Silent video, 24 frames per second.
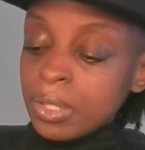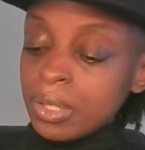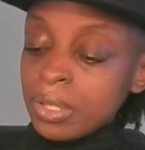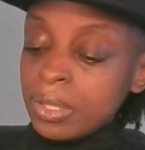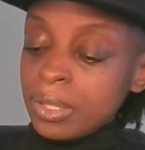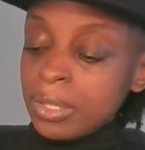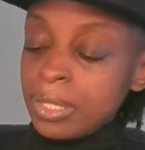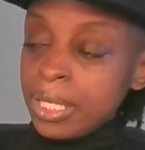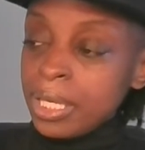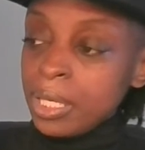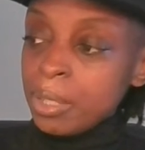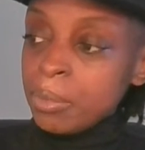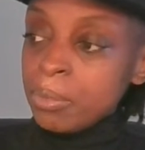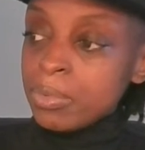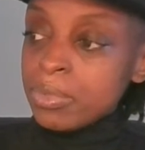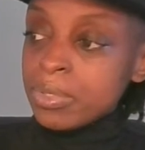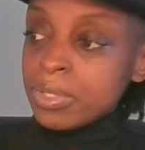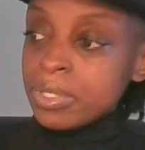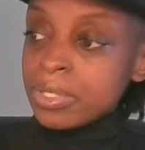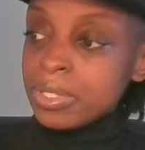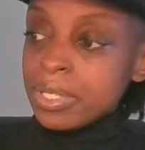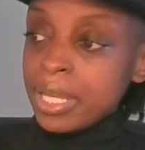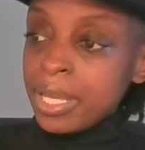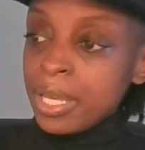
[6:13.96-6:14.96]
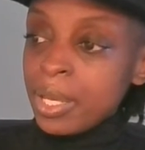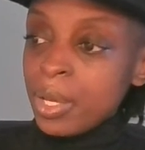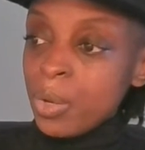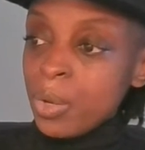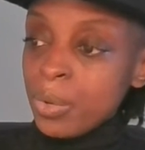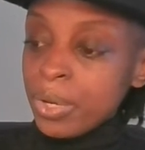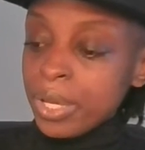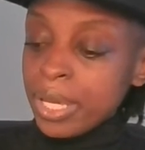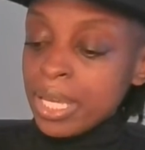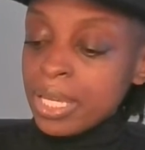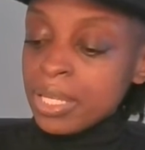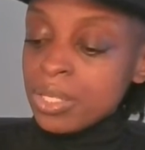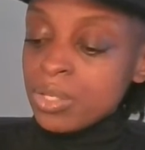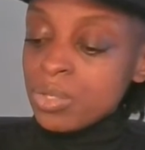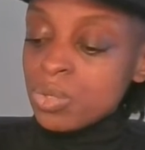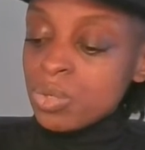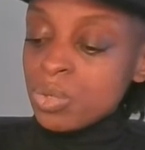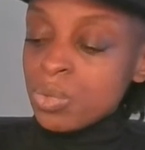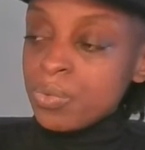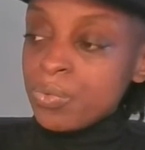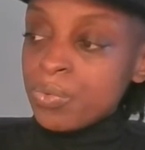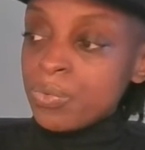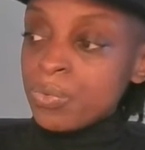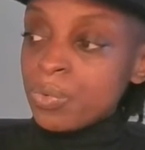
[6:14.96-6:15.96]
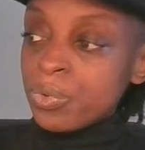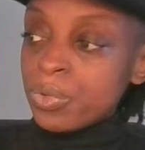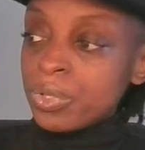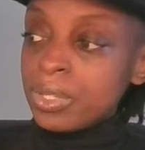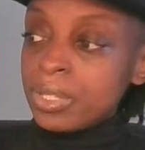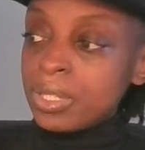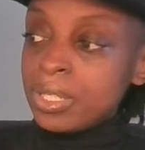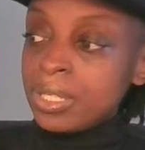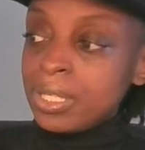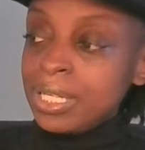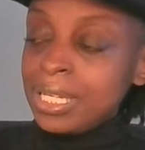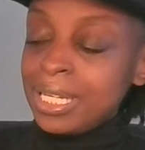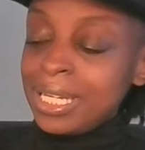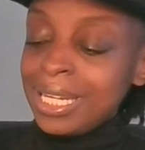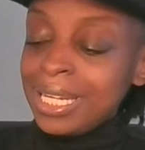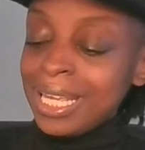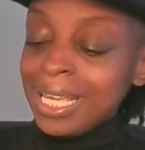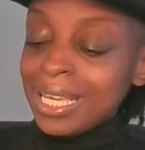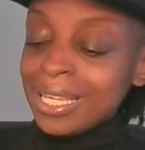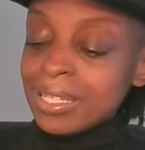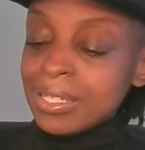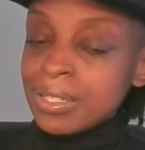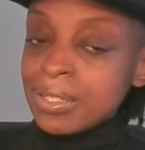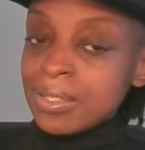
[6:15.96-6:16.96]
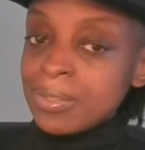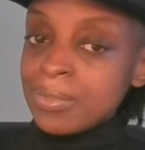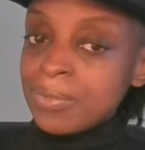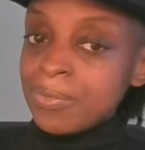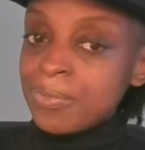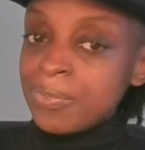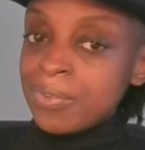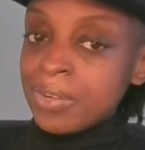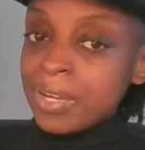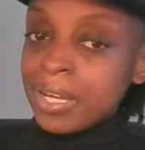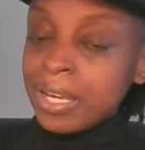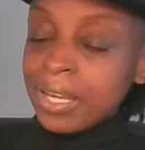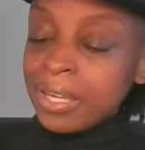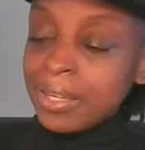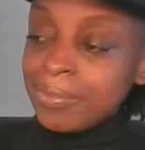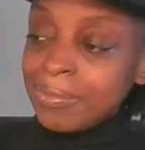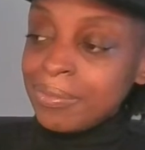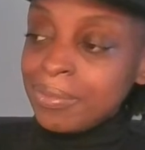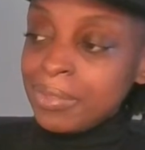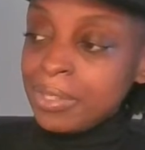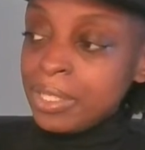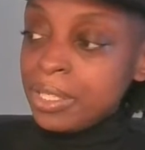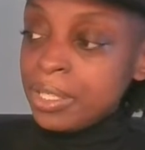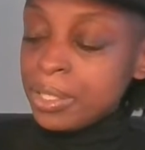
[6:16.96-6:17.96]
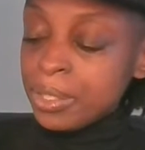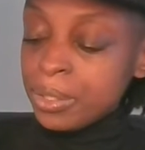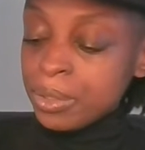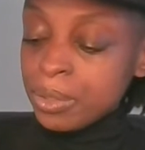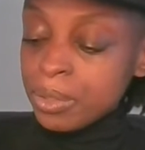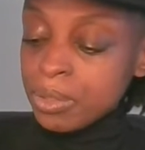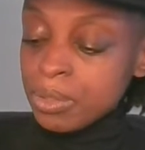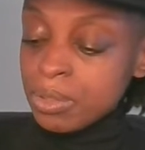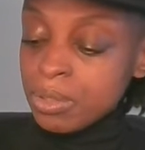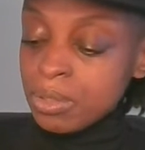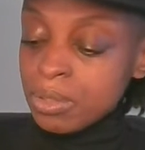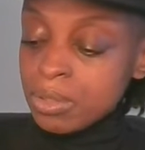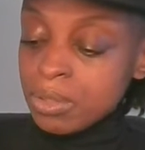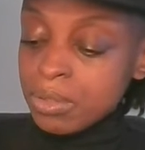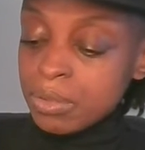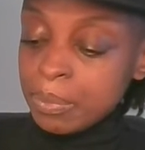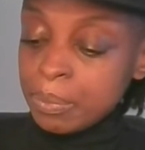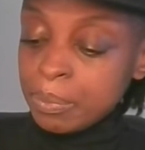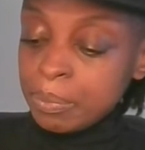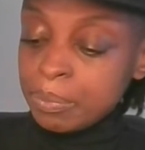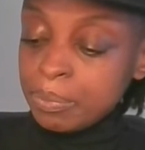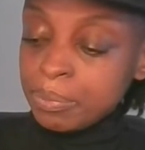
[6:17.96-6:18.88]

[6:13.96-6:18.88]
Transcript: they will say, okay, so for the next 5 years,